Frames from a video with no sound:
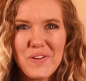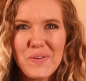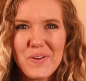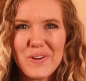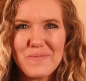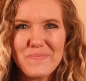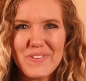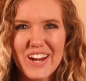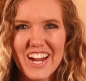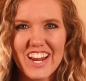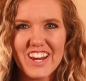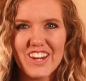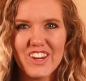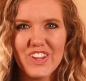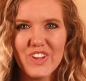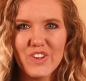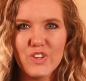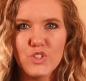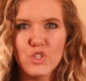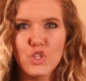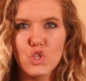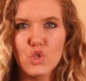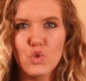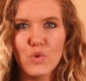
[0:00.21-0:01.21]
you are brand
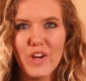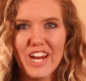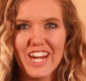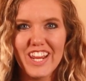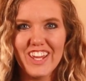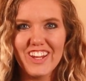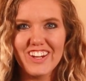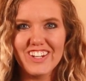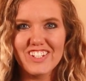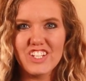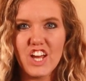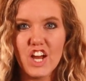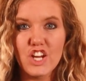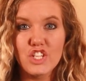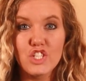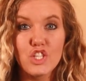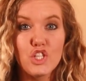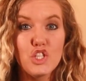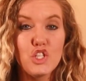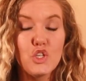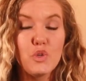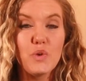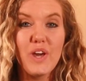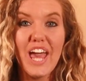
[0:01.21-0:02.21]
new to training your dog
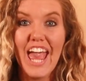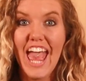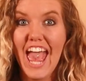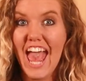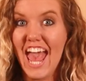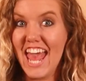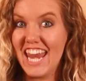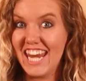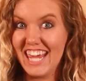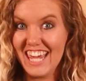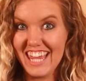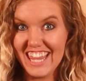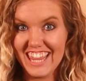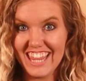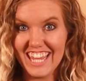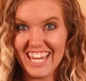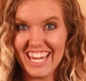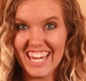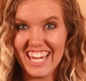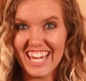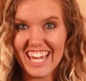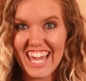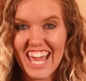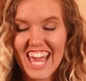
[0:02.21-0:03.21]
to do
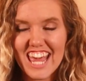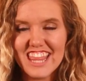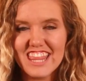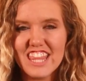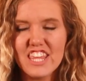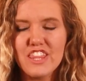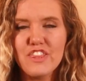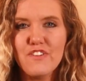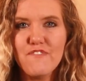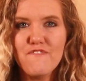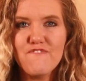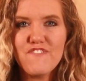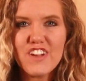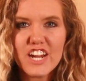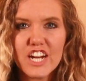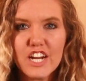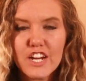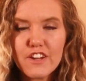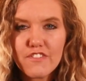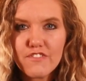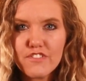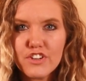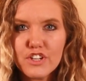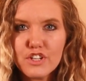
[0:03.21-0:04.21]
anything, then the
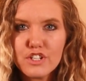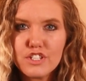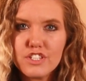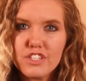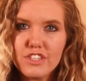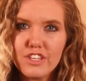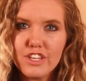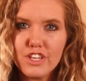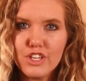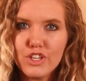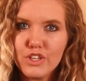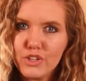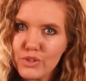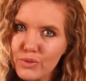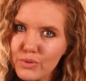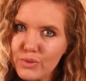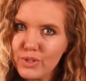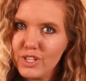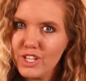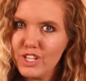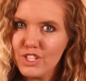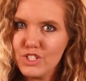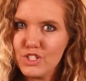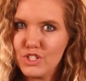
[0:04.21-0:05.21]
very first thing you
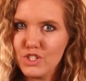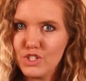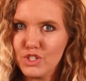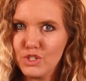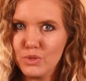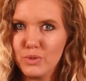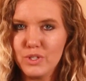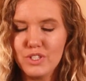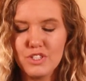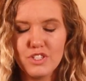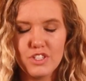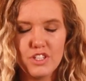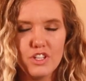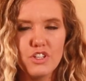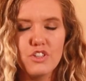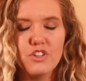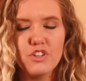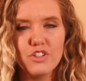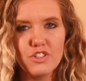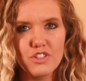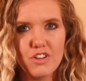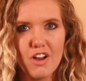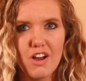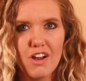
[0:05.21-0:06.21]
need to do is
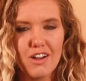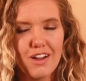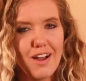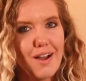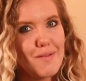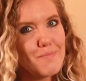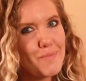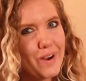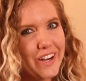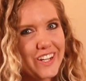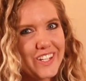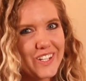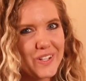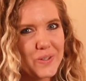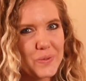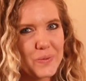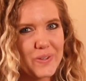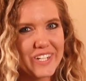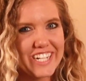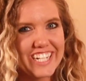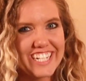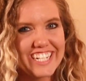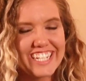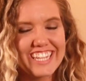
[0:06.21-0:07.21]
teach your dog a marker
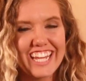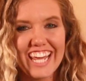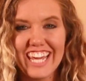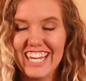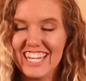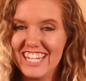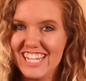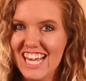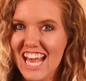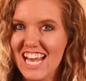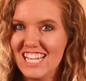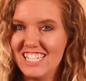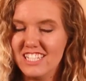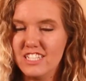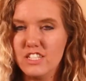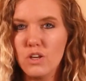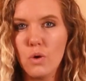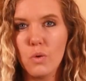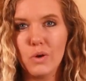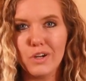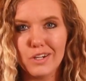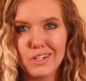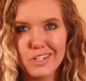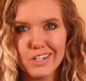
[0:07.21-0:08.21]
word, like yes
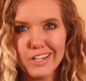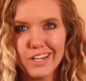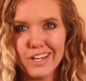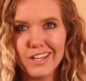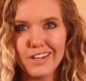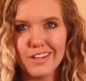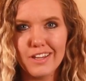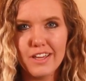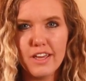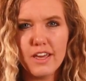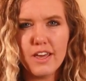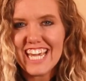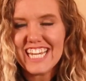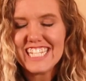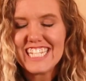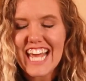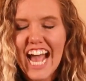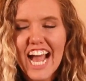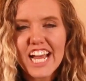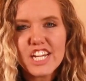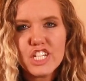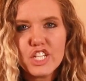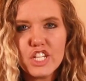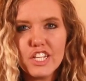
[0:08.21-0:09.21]
or good. It's
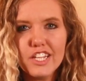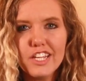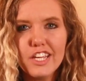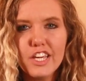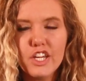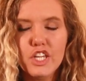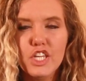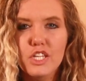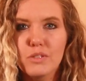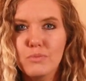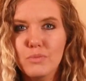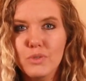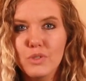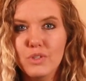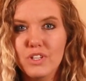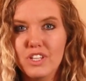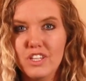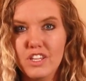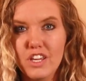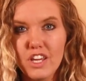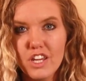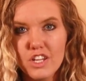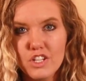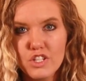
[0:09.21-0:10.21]
actually a
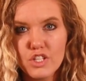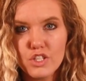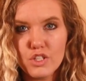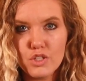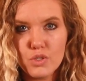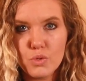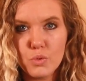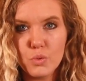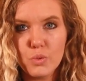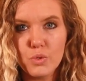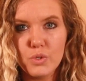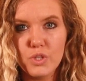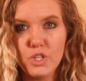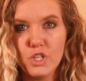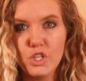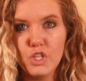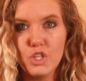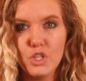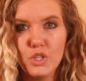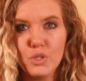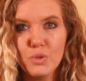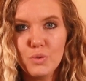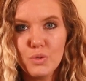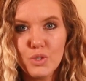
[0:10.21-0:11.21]
communication tool that
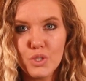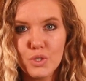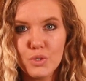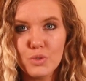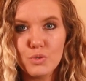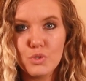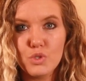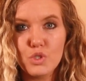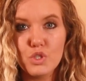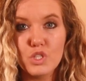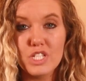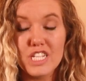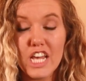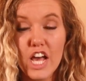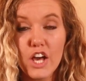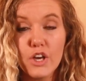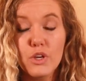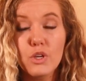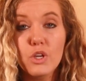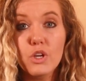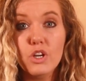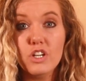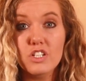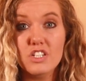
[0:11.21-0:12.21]
you use to
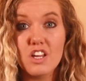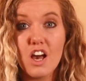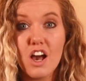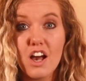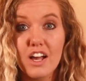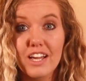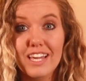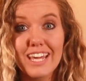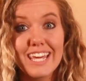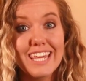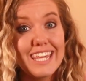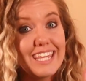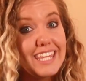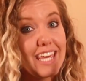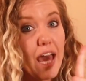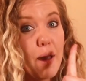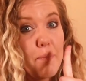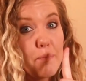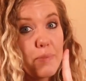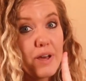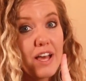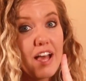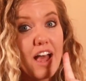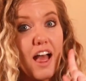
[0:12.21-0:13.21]
tell your dog,
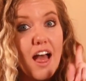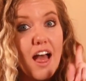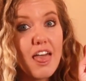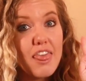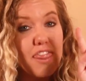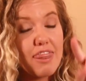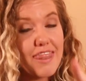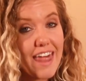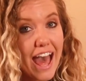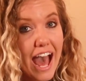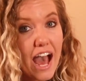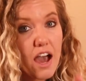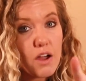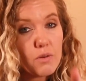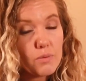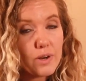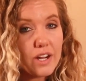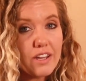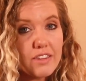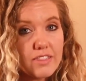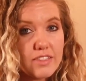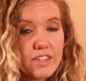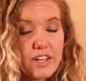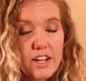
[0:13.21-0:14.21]
yep, that
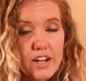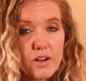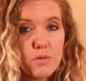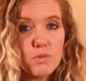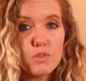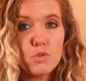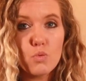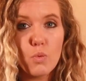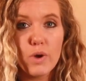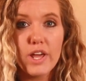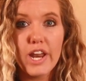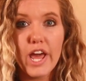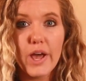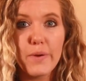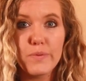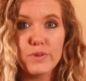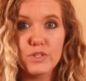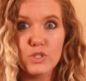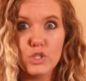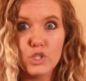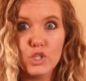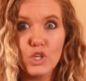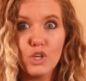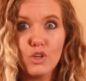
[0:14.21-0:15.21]
right there was what I
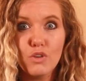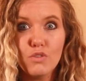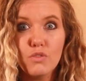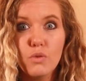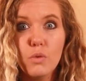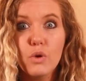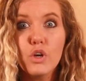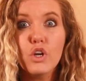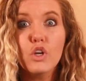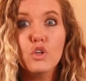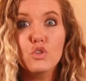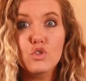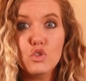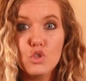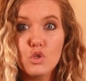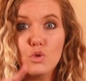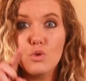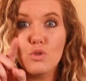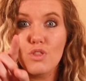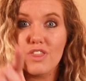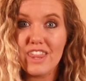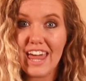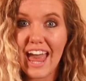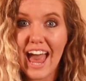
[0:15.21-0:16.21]
was looking for,
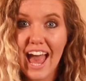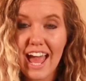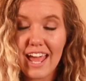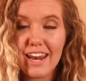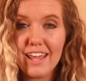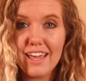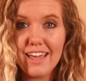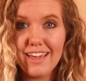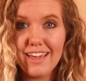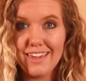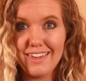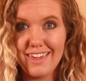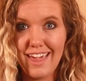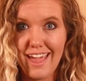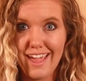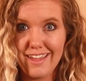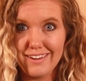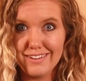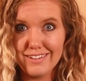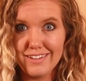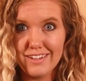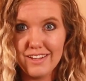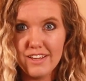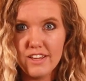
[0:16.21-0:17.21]
do that
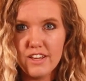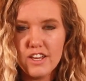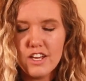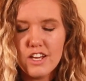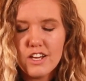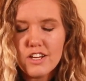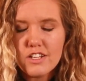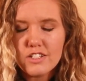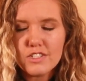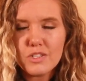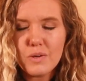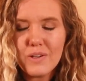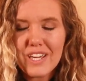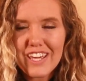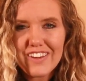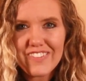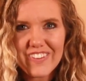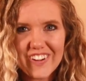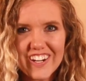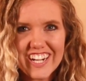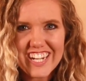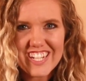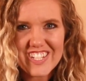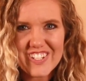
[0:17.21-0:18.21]
again. So if
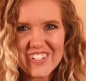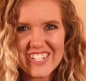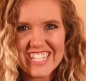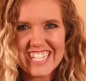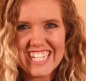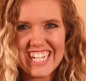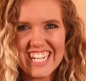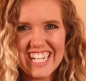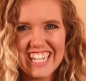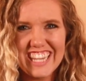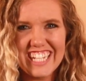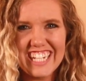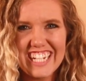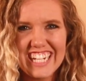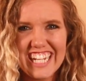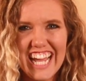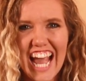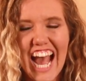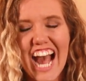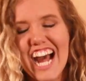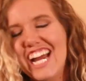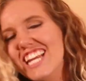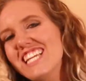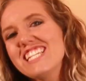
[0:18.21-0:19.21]
you're interested in learning
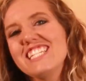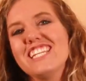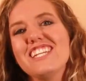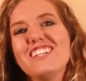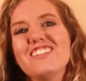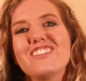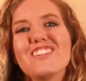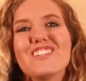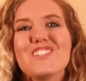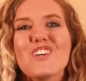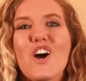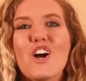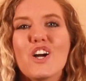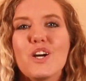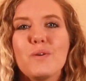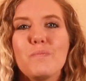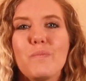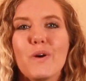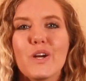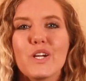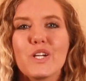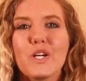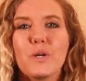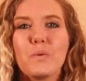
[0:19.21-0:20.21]
how to teach your dog a
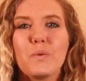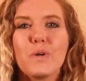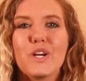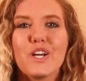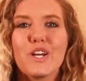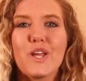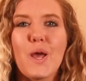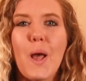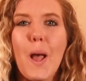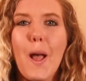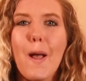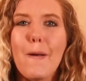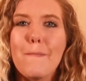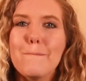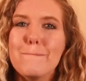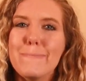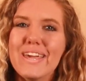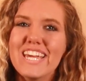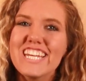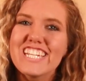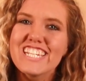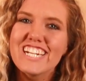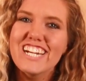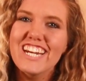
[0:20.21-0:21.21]
marker word,
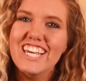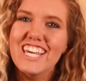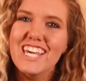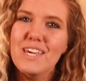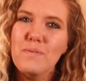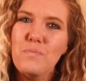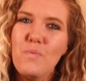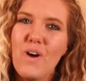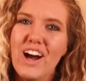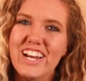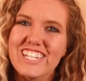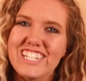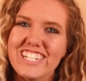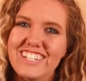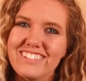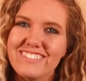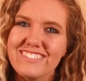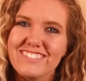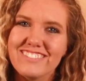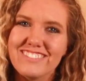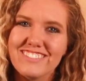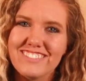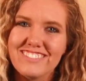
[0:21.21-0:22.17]
make sure to keep watching.